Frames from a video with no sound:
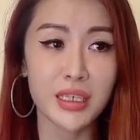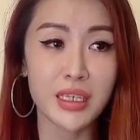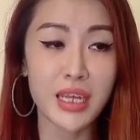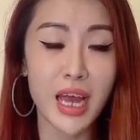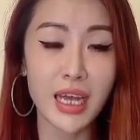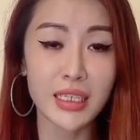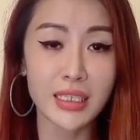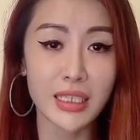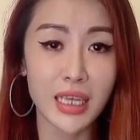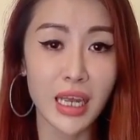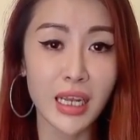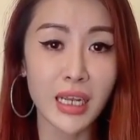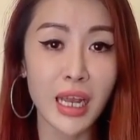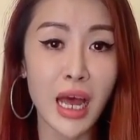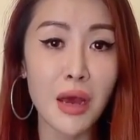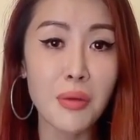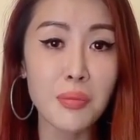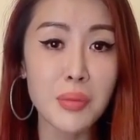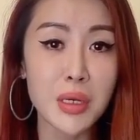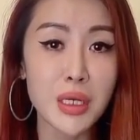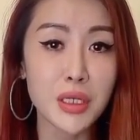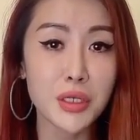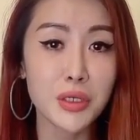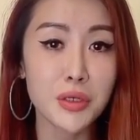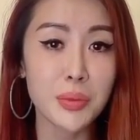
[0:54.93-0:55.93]
it has allowed
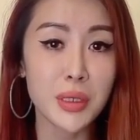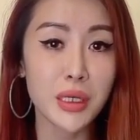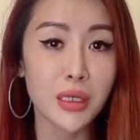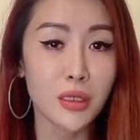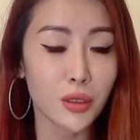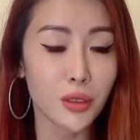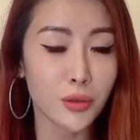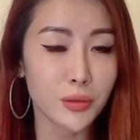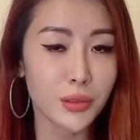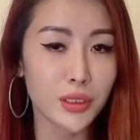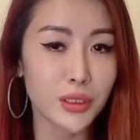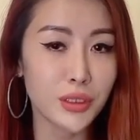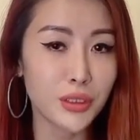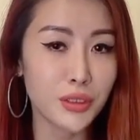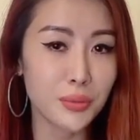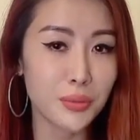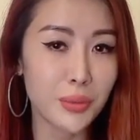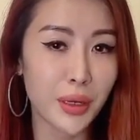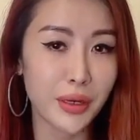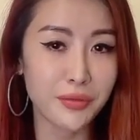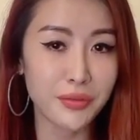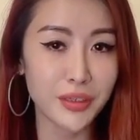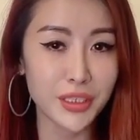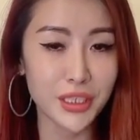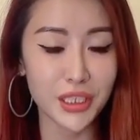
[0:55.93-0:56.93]
me to be closer to
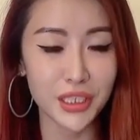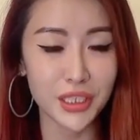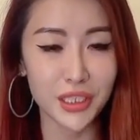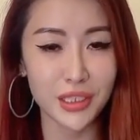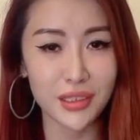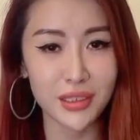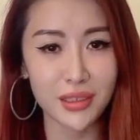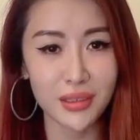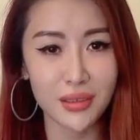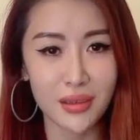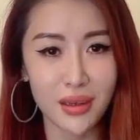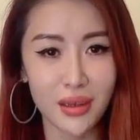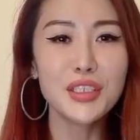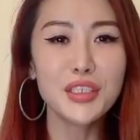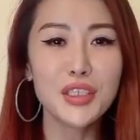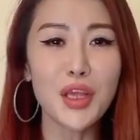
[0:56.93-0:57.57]
my visions.